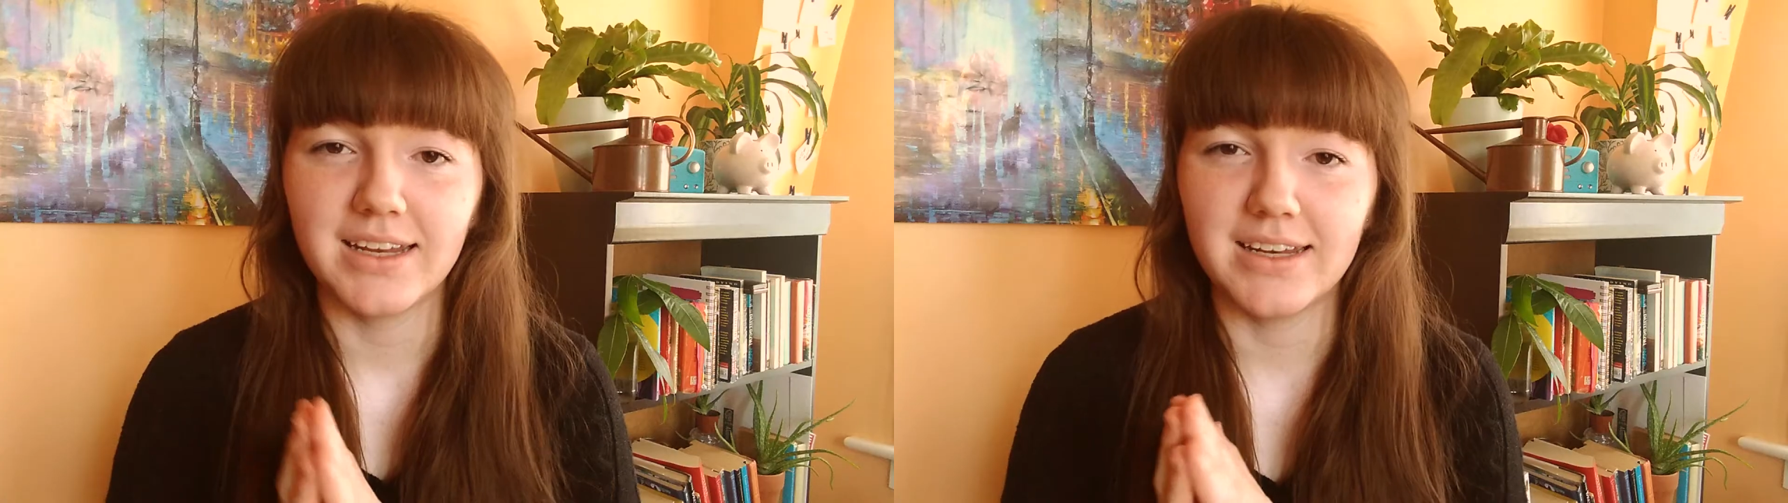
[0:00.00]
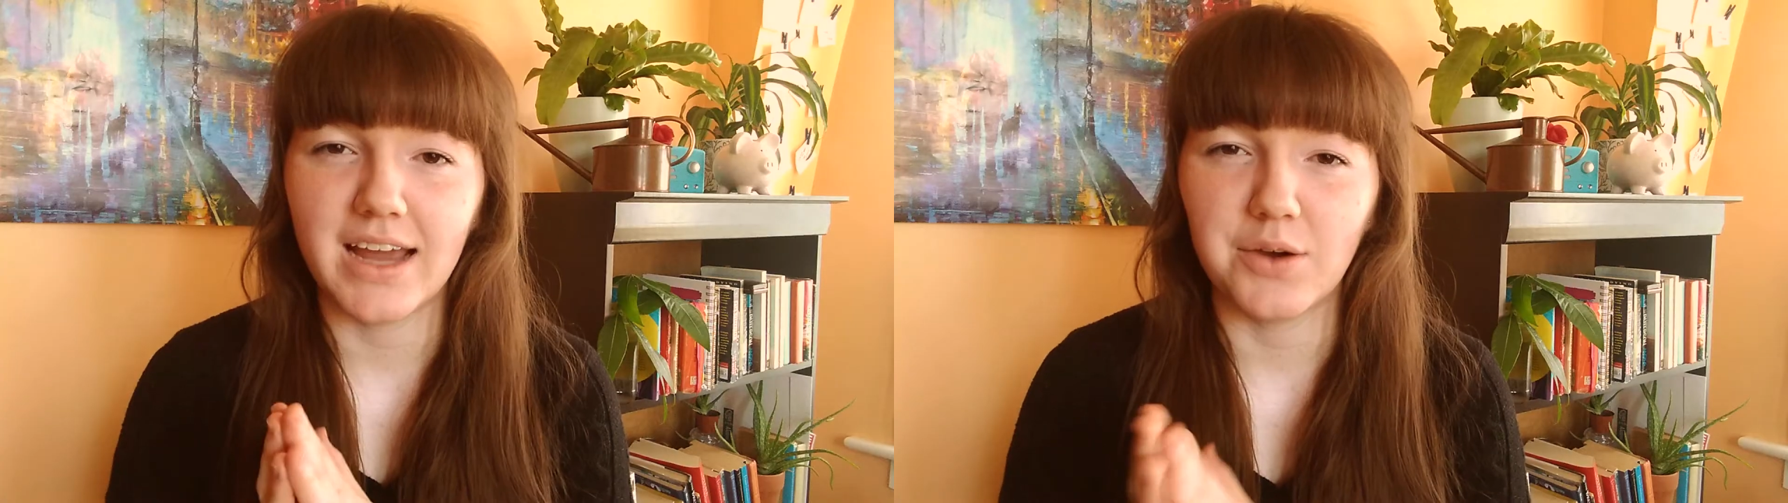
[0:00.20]

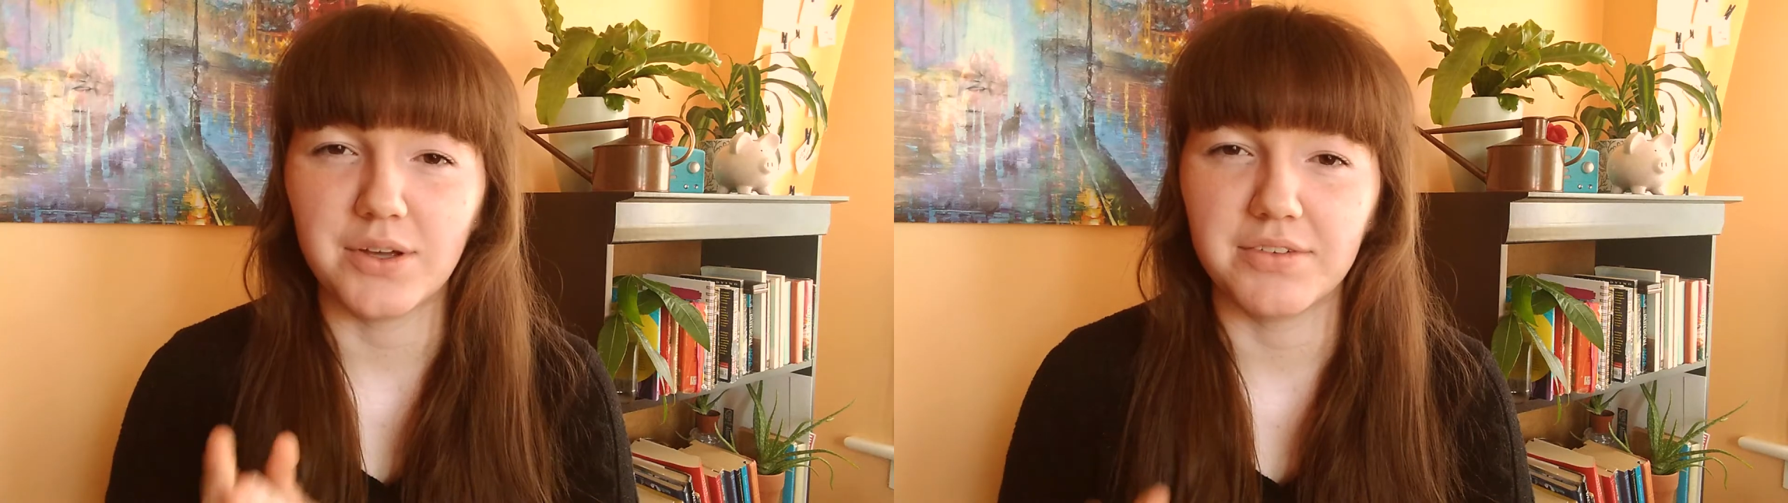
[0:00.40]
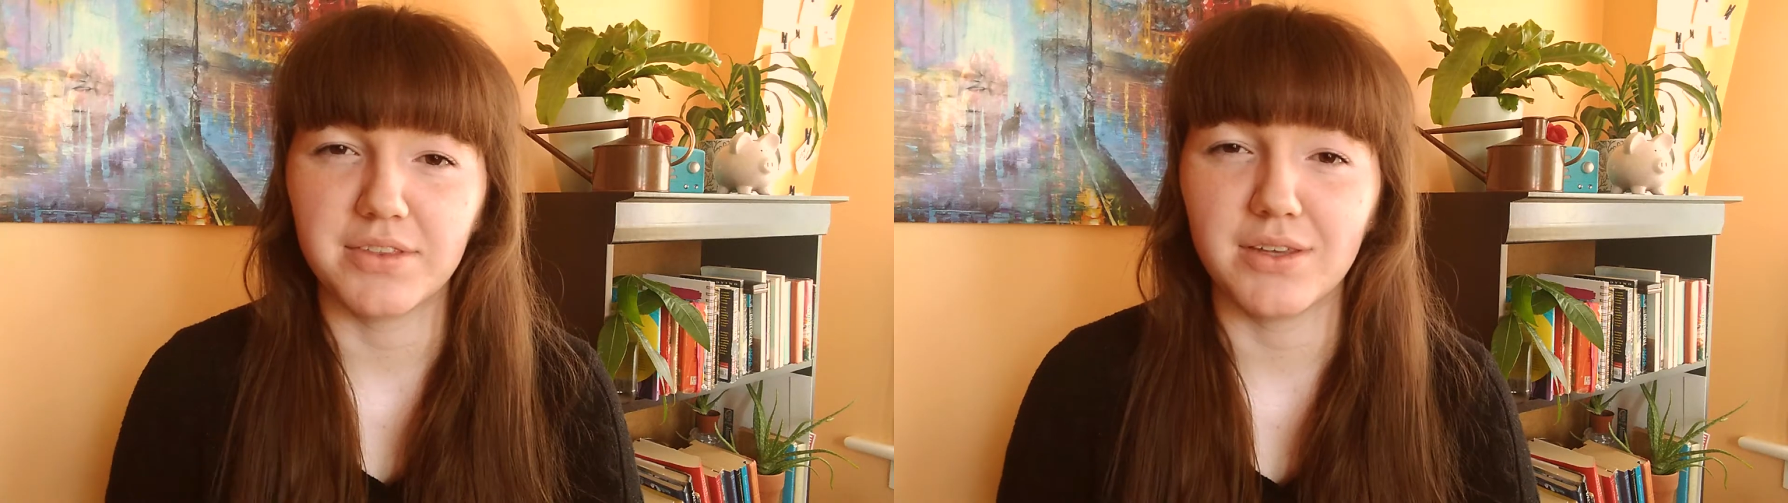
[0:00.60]
Now,
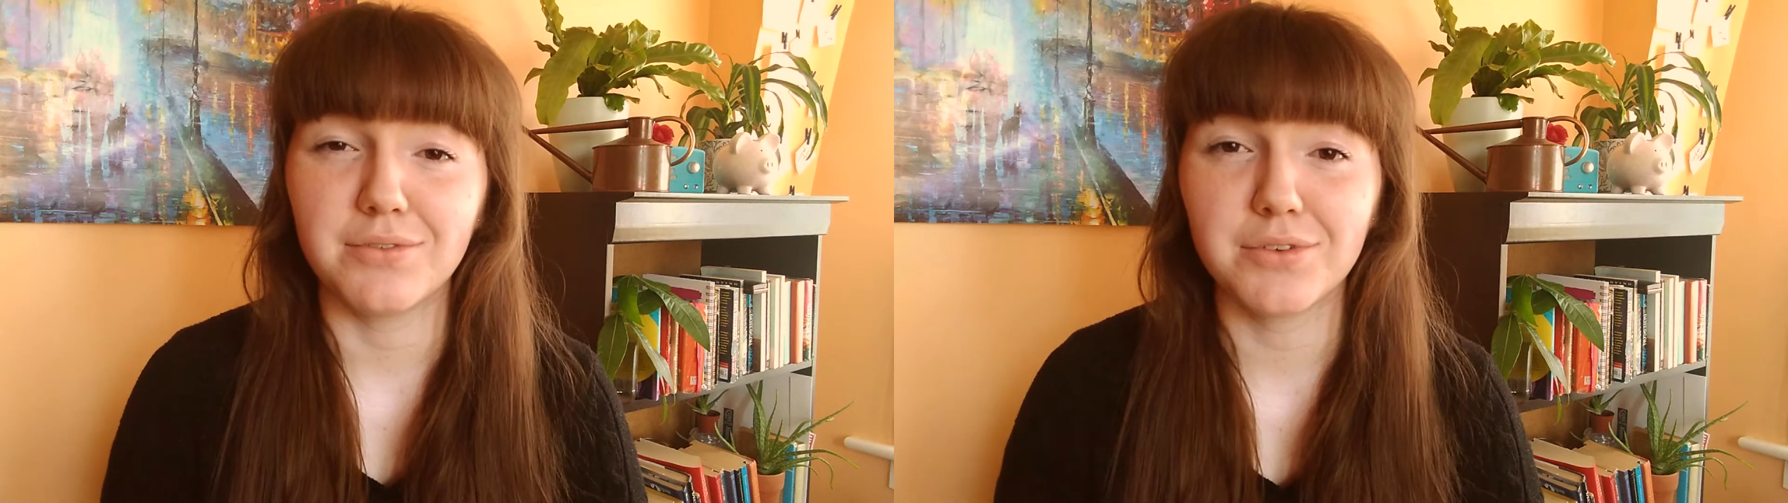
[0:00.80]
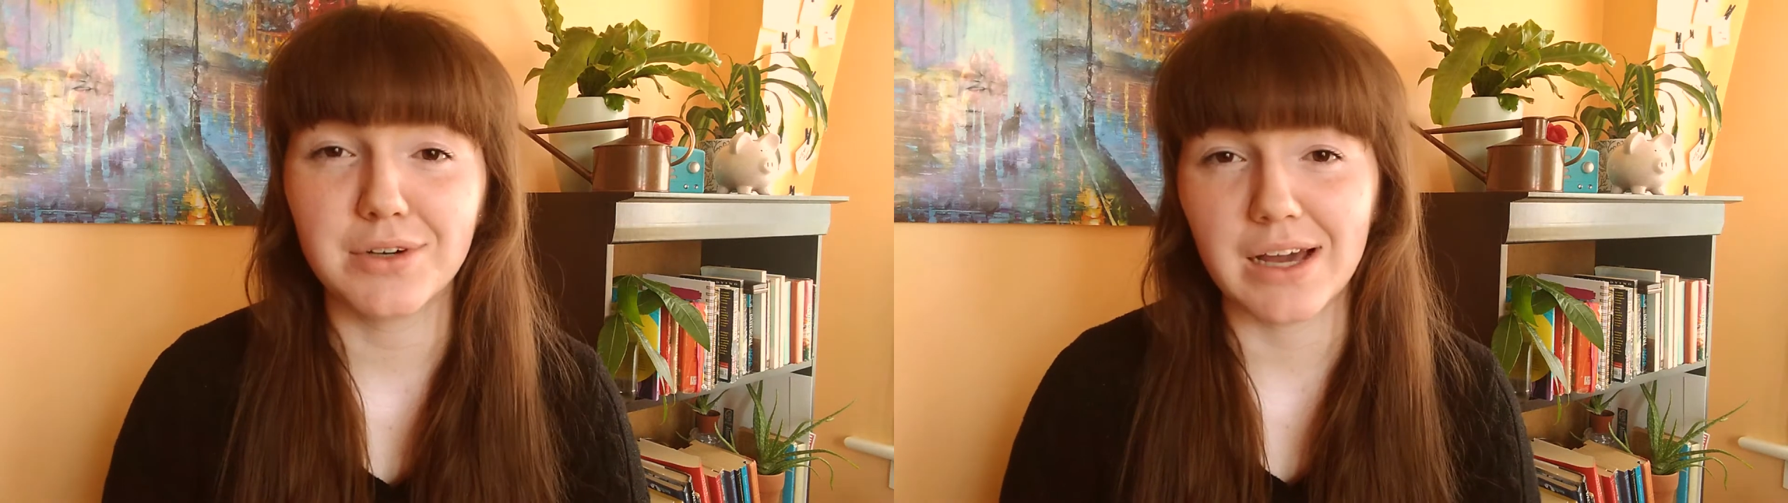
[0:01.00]
if the fruit